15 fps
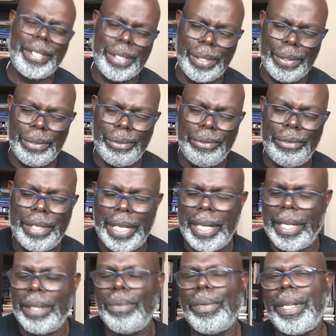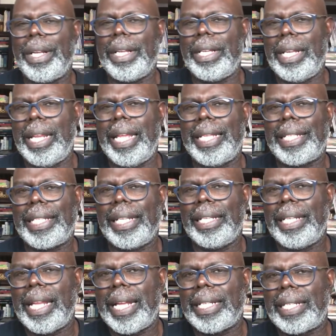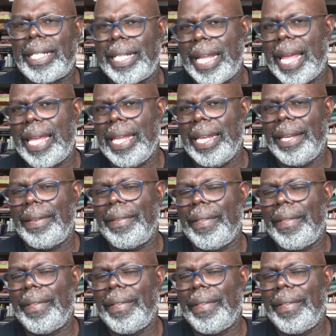to deal with a lesson, not tonight,